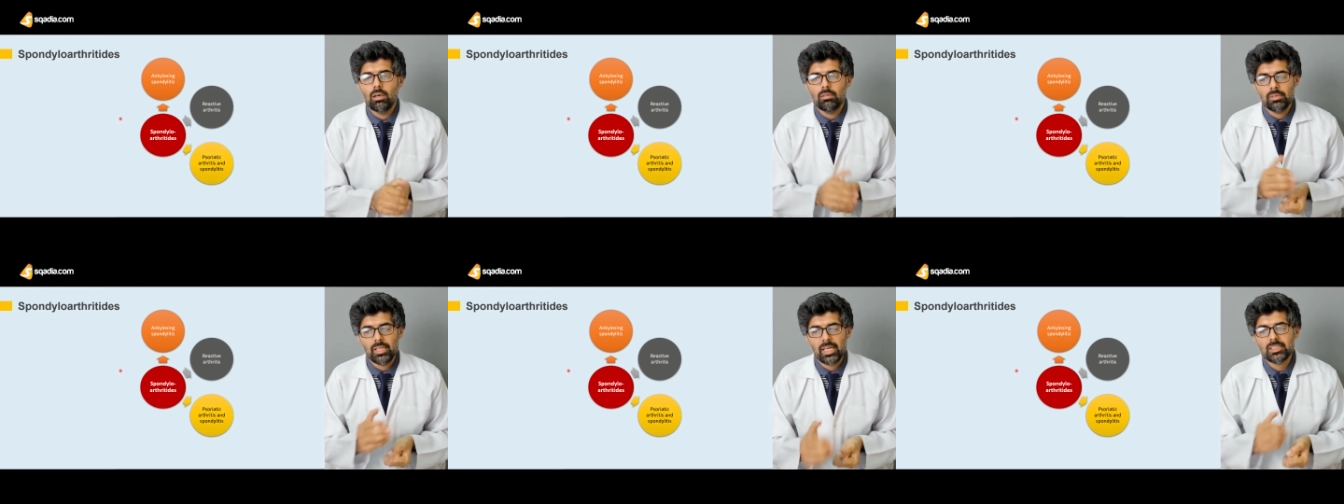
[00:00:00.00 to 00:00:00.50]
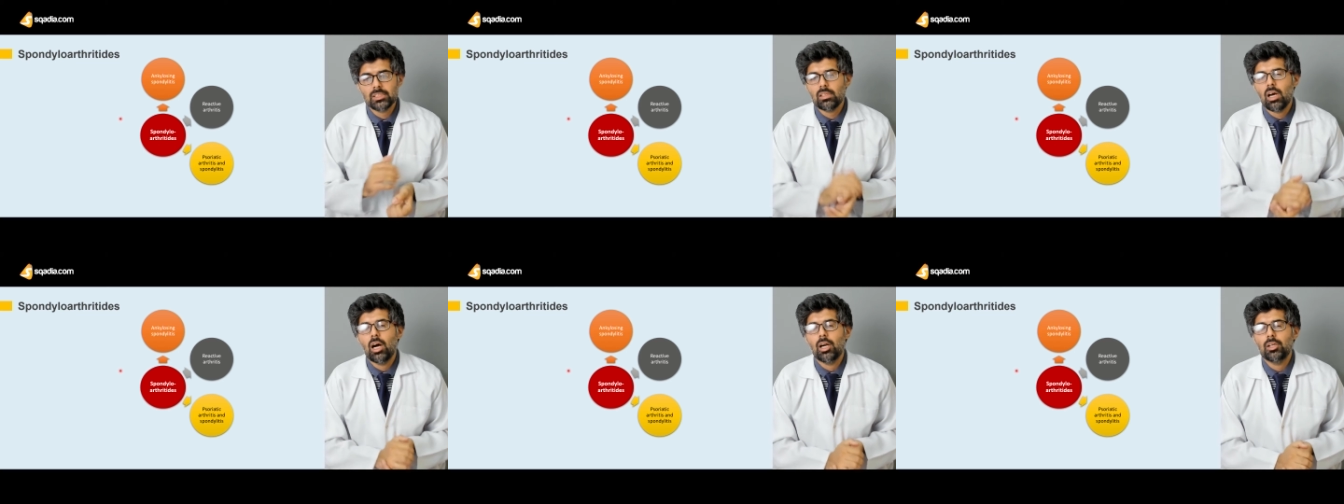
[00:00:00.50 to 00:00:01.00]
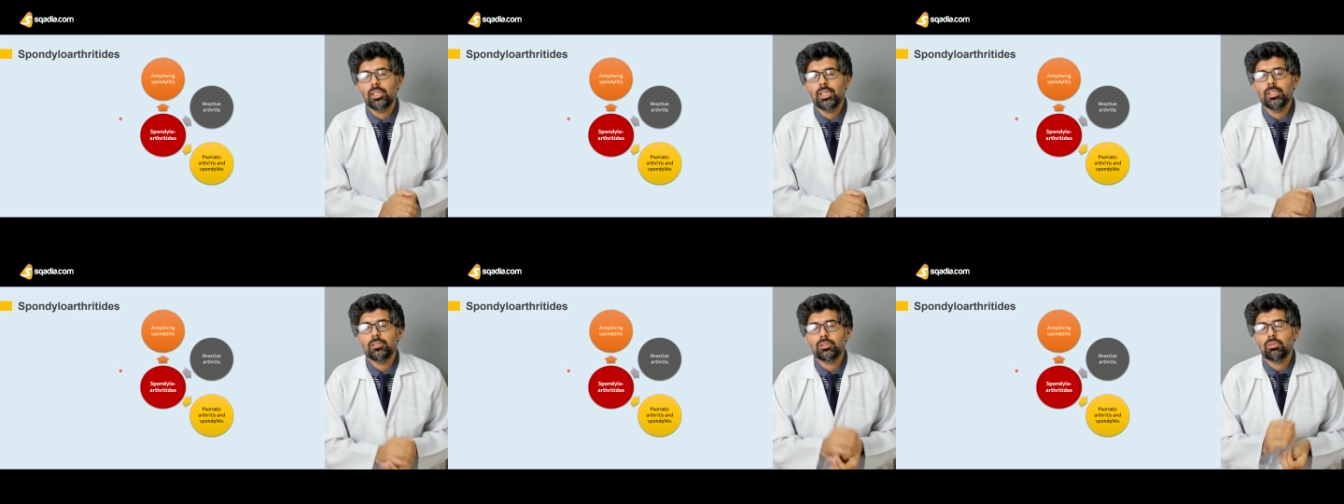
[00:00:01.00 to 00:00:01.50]
Next are
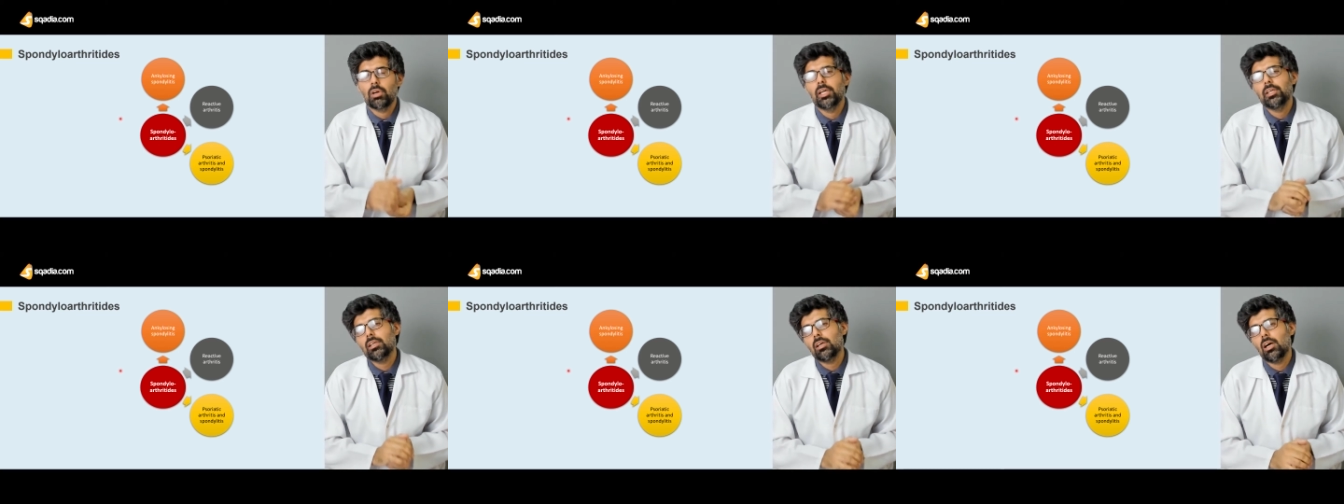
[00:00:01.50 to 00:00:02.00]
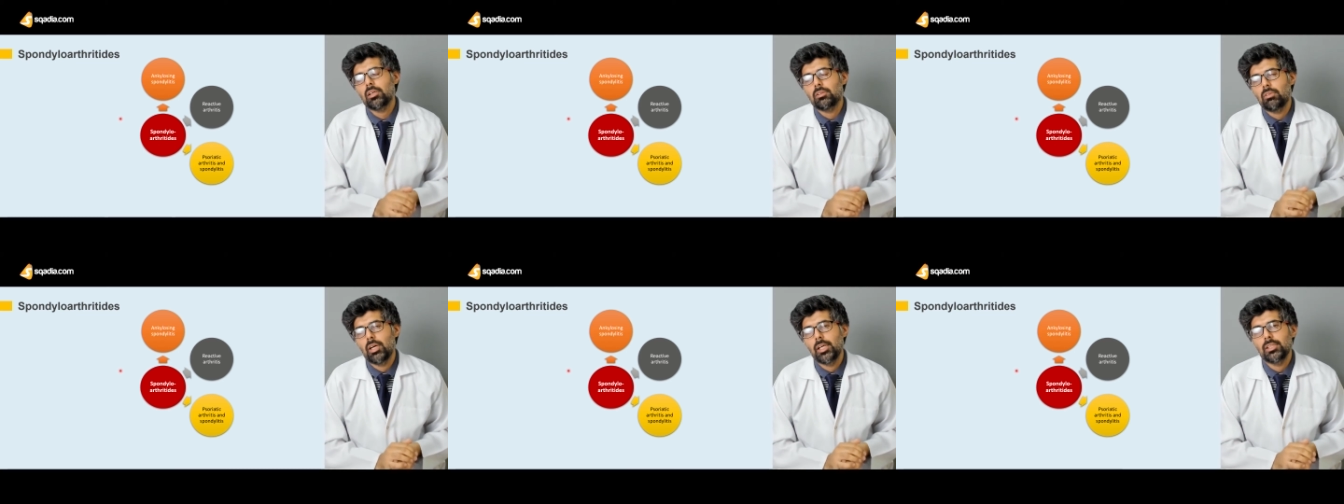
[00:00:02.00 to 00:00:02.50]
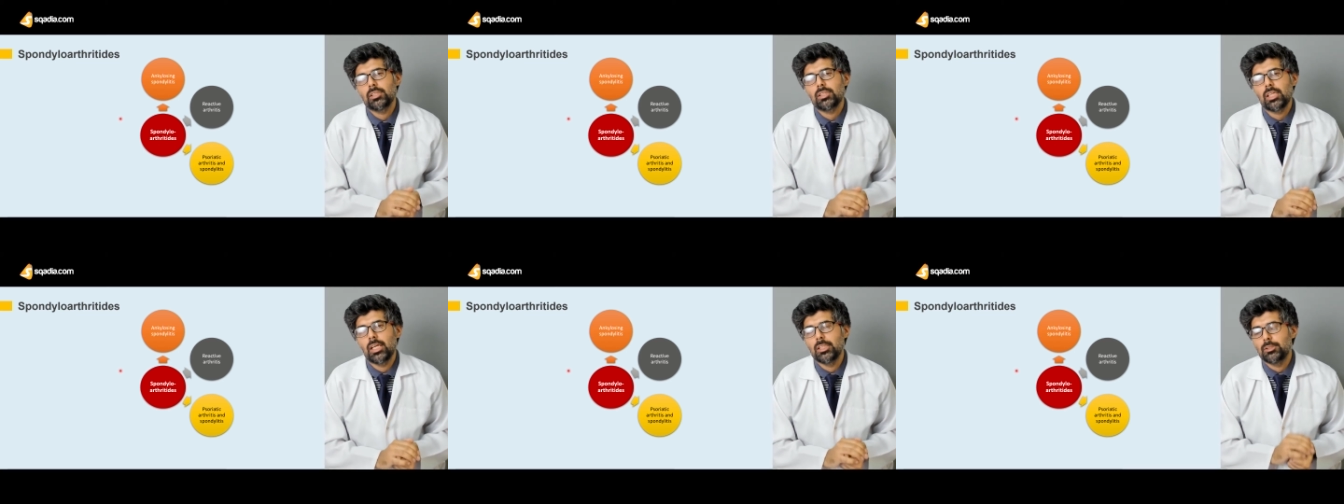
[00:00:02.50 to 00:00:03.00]
the psoriatic arthritis
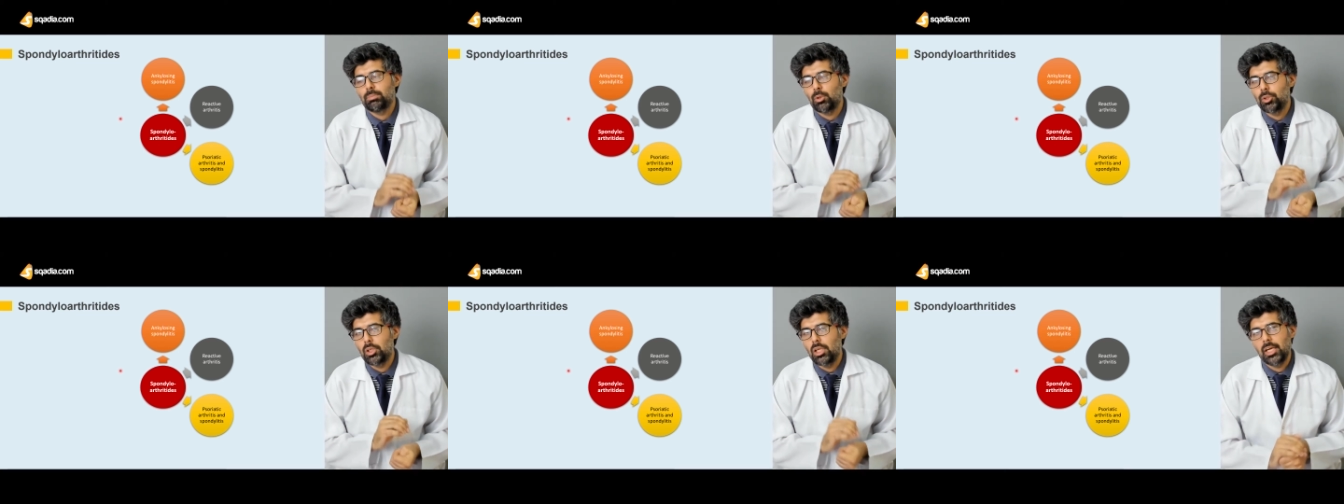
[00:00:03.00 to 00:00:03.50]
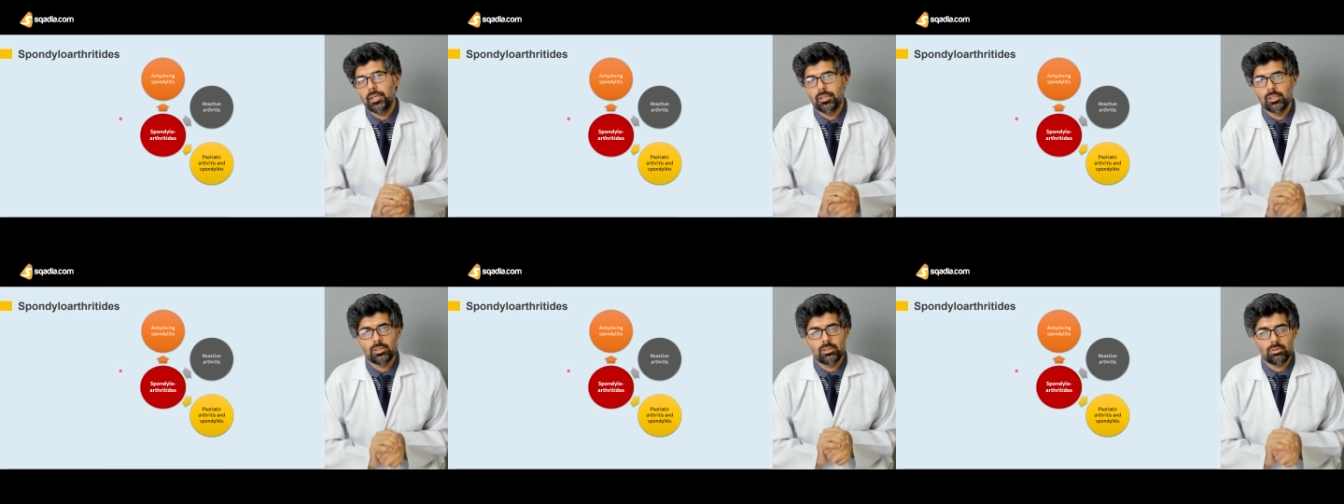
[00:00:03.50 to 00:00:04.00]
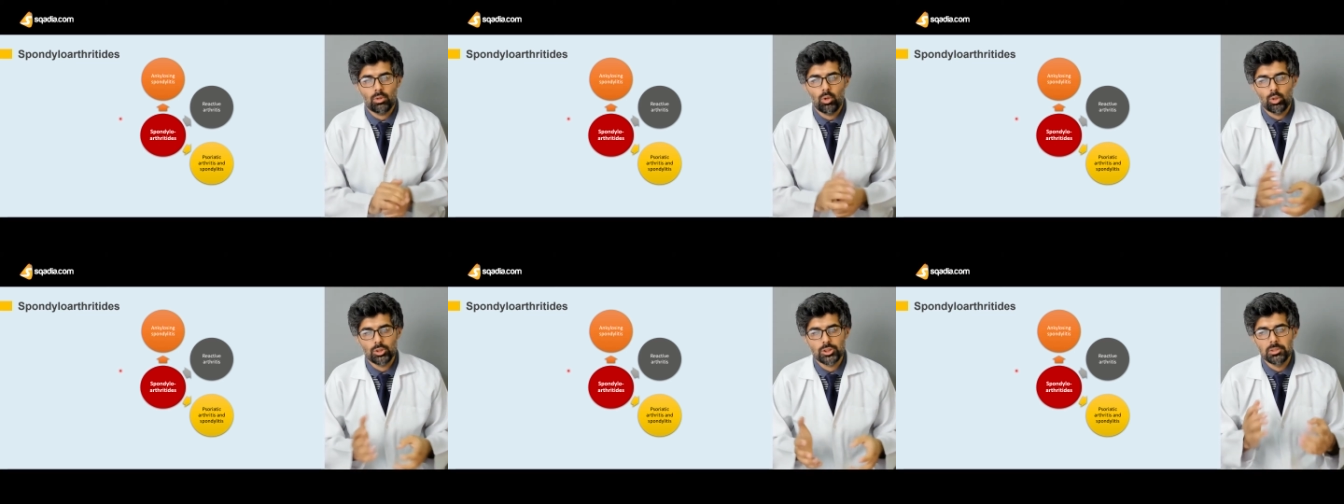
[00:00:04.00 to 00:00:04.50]
and spondylitis,
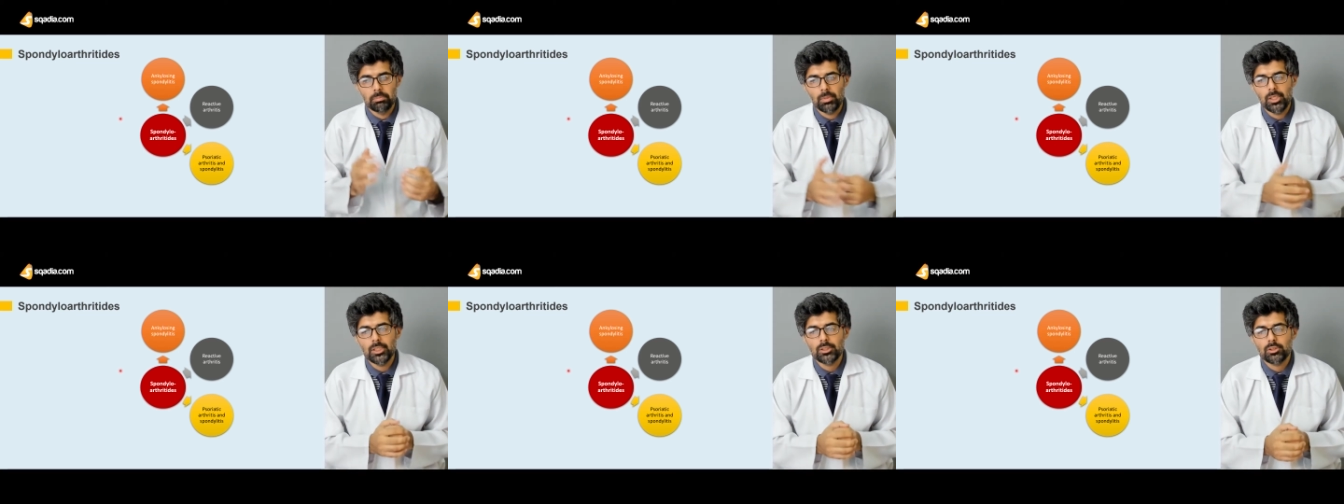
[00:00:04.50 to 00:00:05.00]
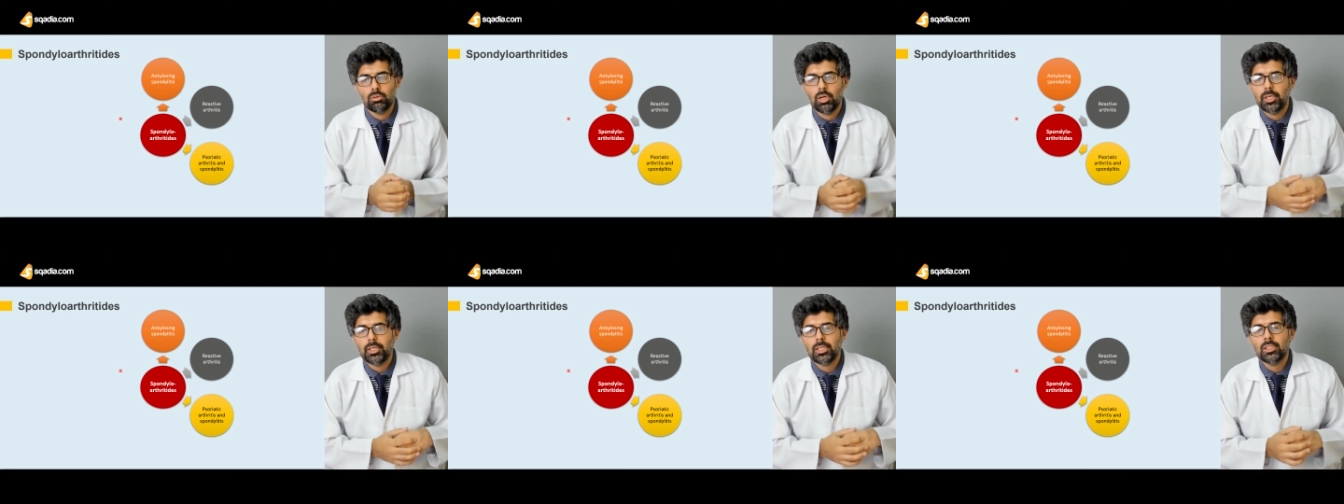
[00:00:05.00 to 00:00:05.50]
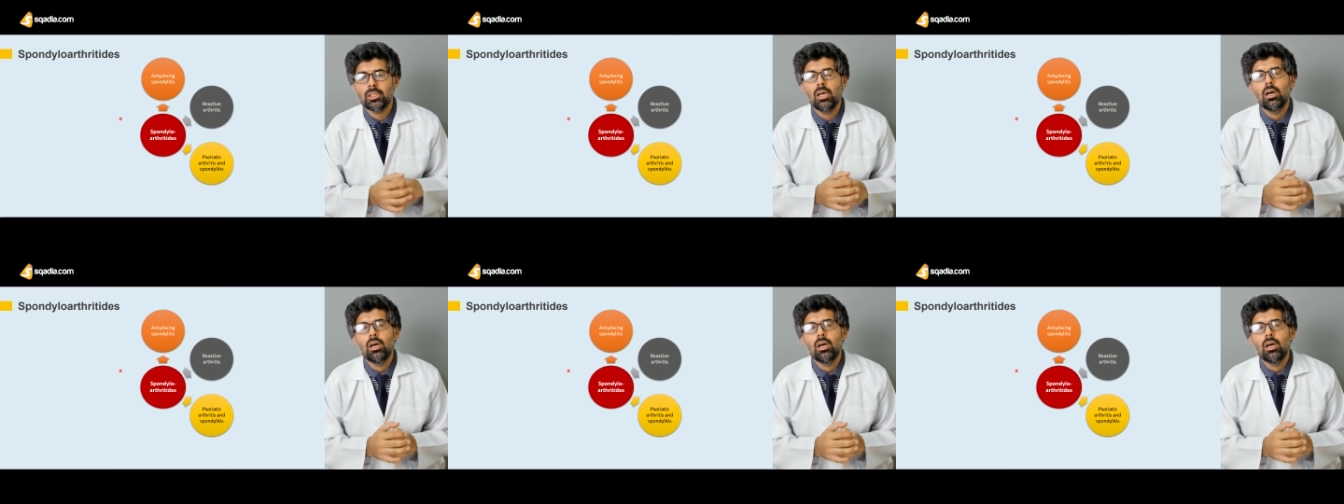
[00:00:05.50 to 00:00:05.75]
or simply psoriatic